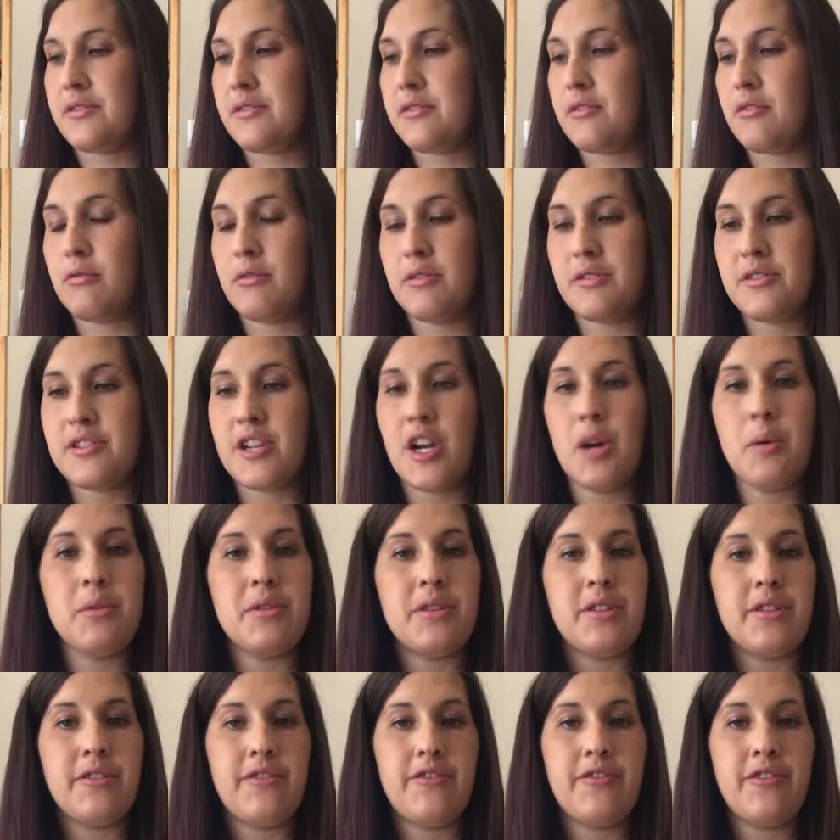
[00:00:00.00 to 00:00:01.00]
So we'll start
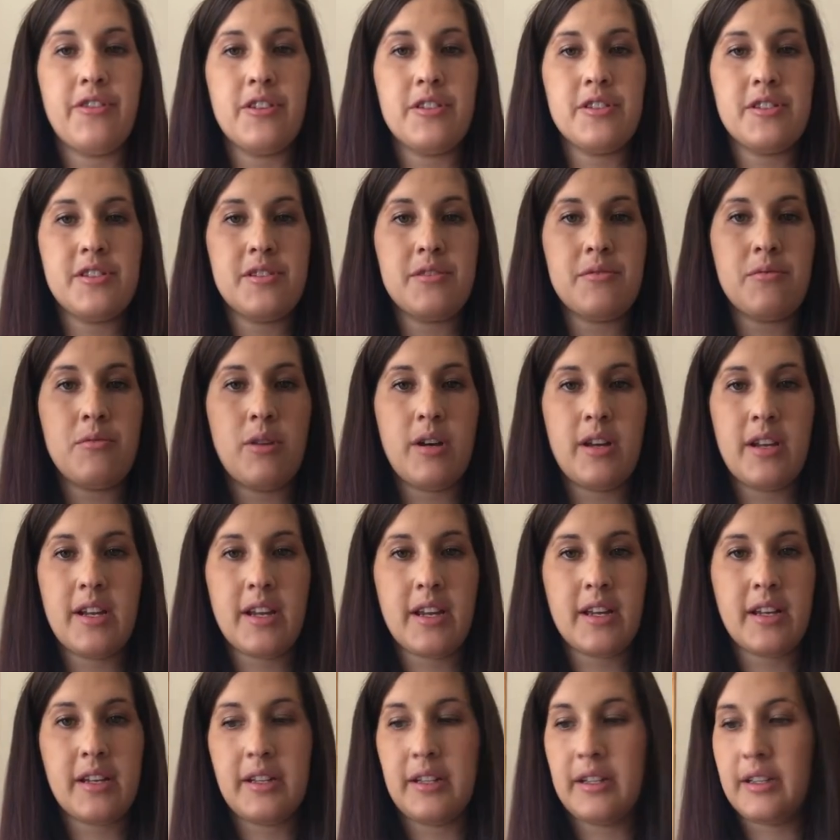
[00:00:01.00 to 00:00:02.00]
with the first one,
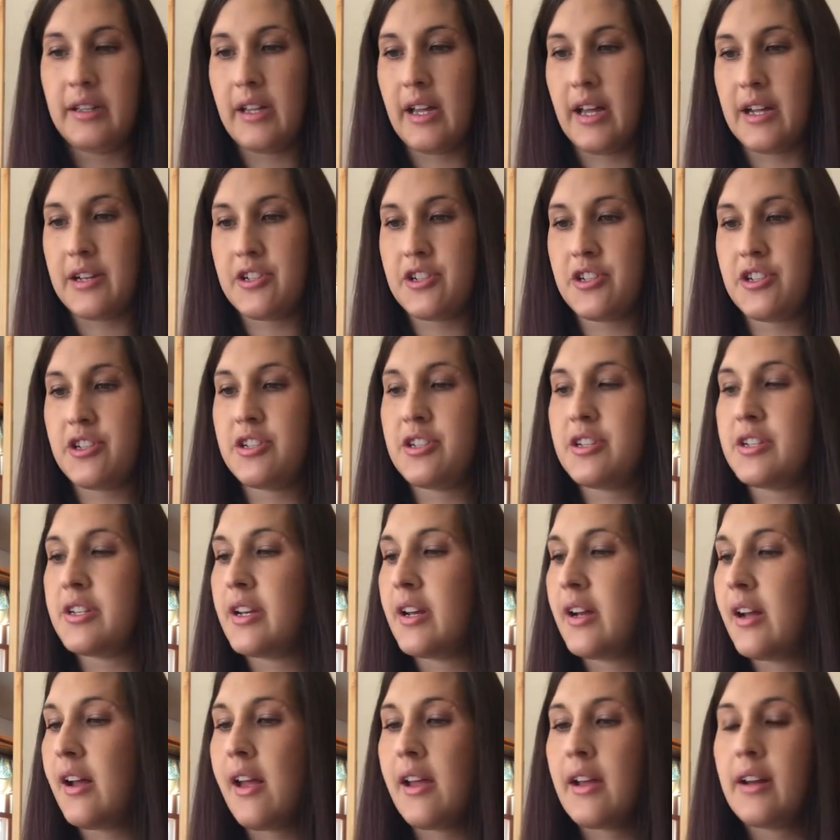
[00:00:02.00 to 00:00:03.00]
clutched.
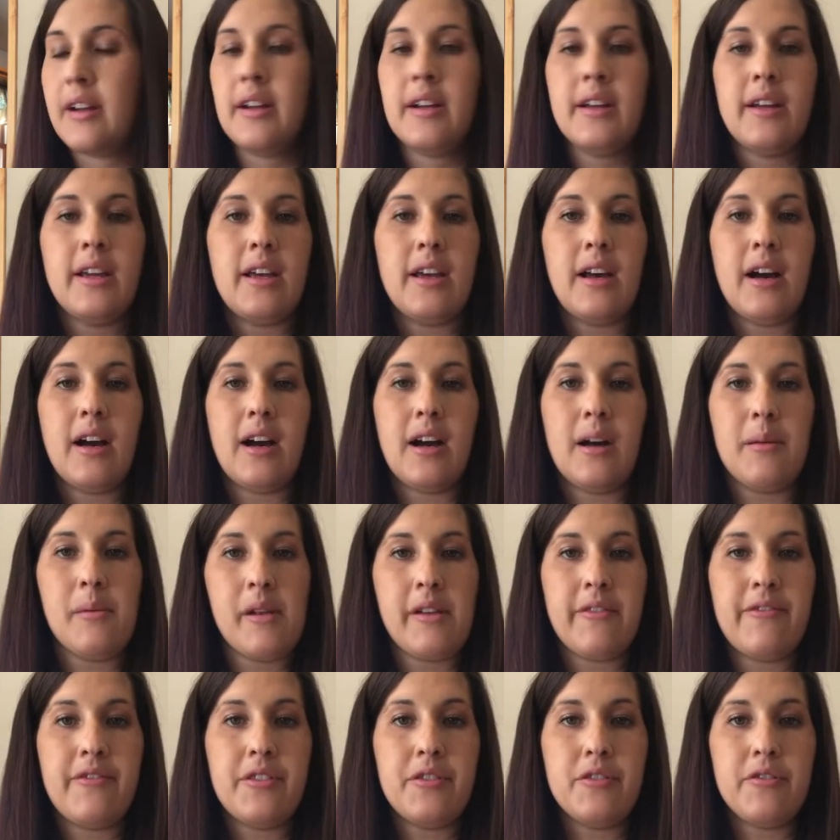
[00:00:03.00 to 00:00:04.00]

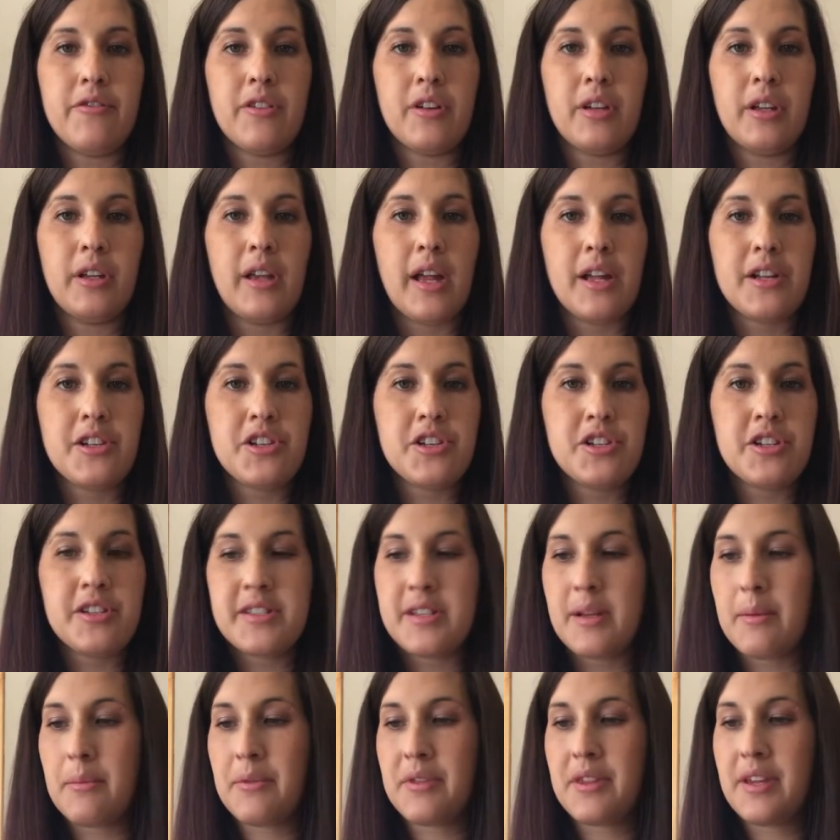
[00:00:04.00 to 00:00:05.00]
If you've clutched
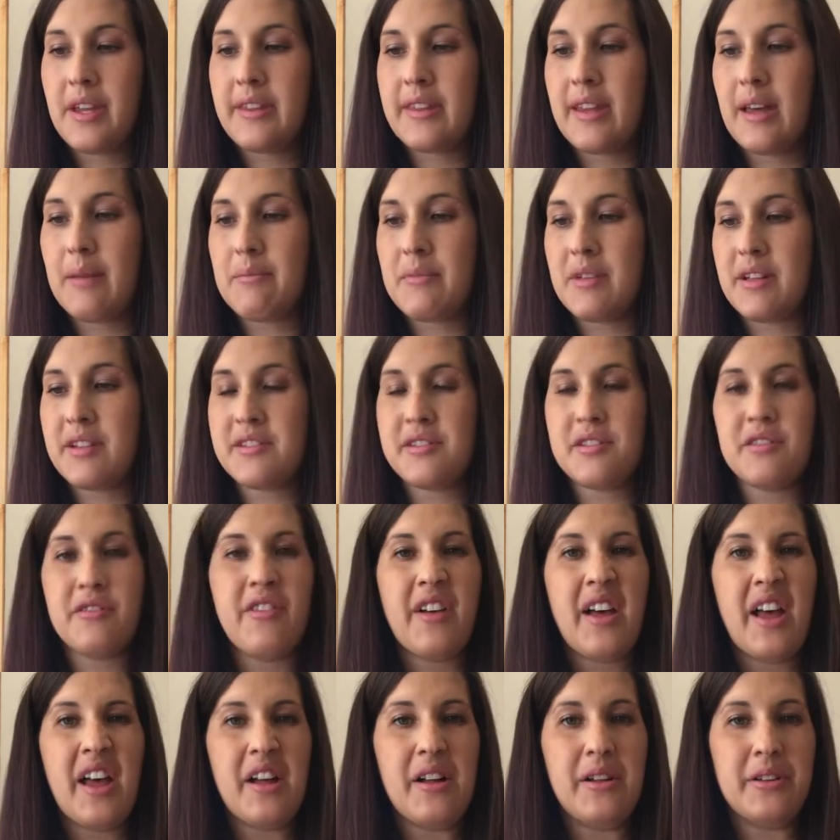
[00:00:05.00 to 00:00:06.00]
something, that means you've
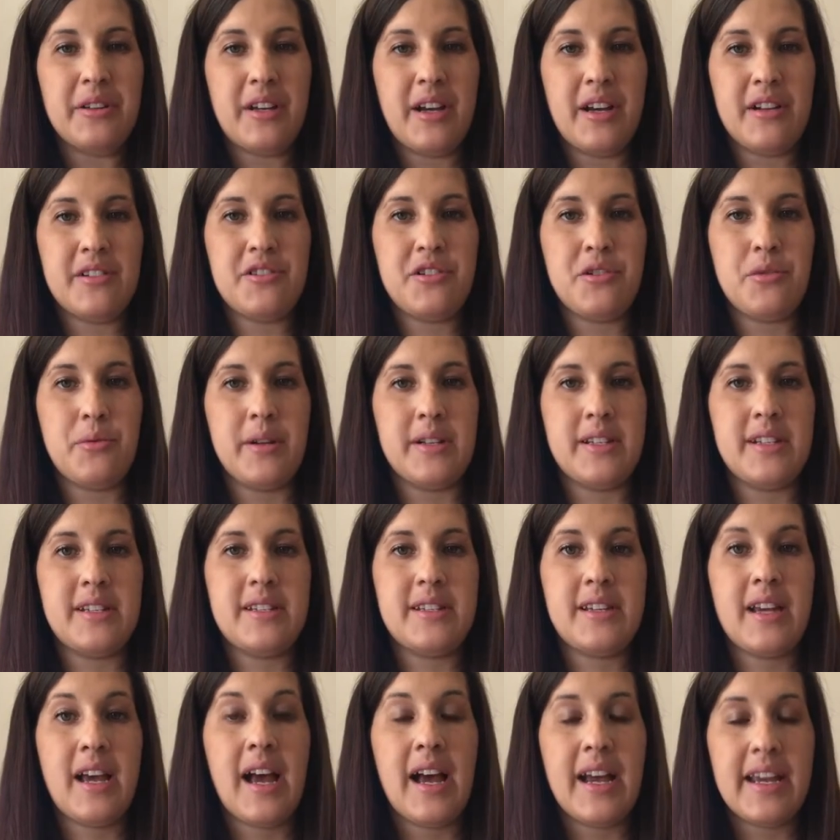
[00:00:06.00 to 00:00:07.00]
held onto it
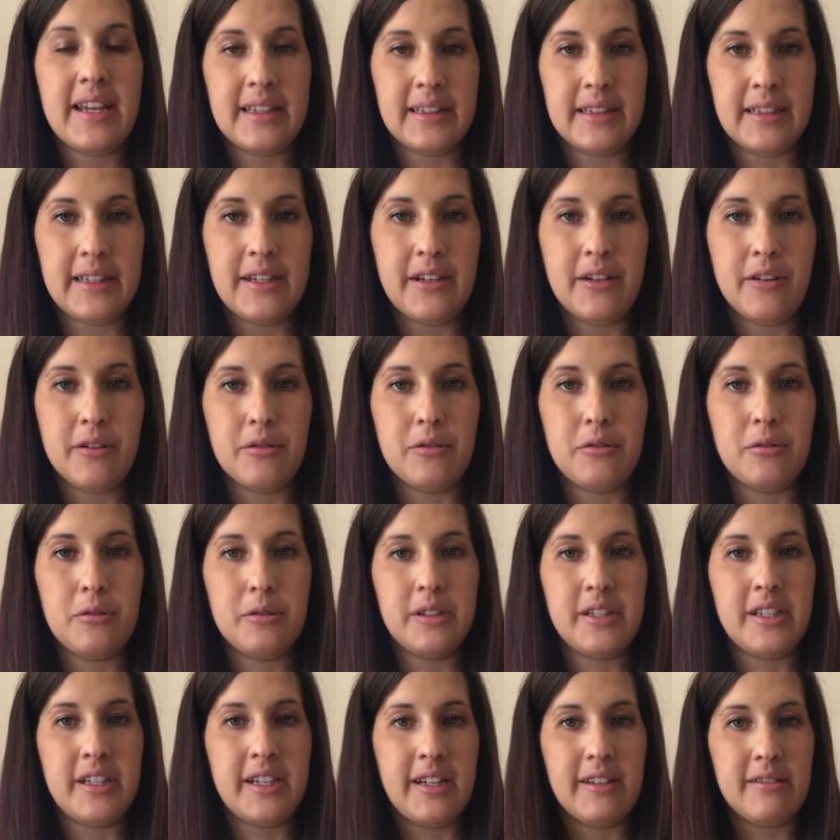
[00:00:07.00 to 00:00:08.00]
tightly. You're
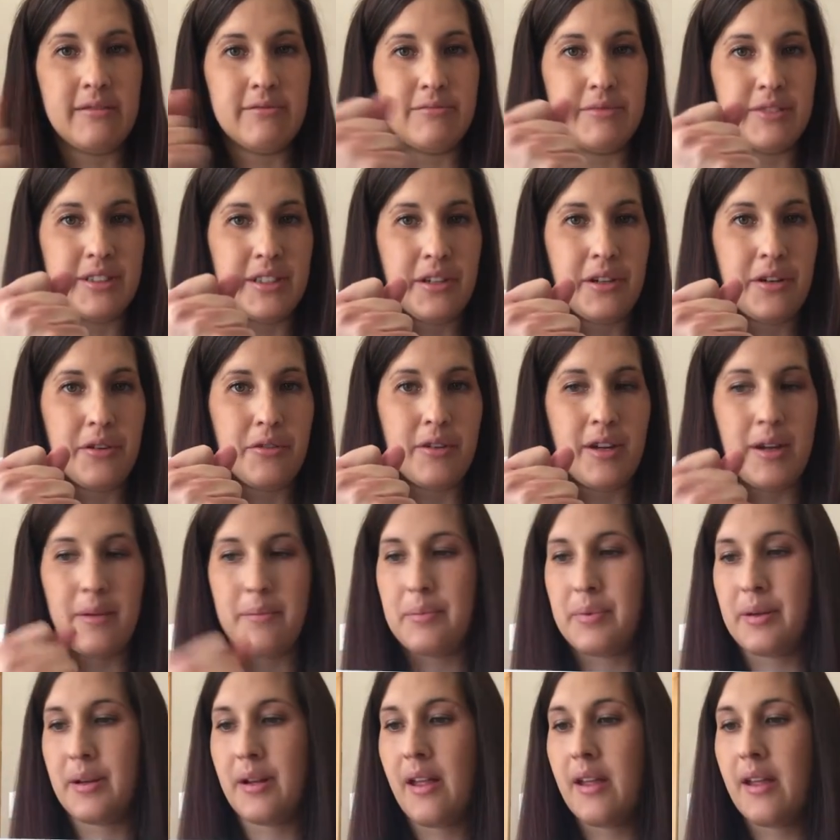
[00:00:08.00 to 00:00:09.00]
holding it with a grip.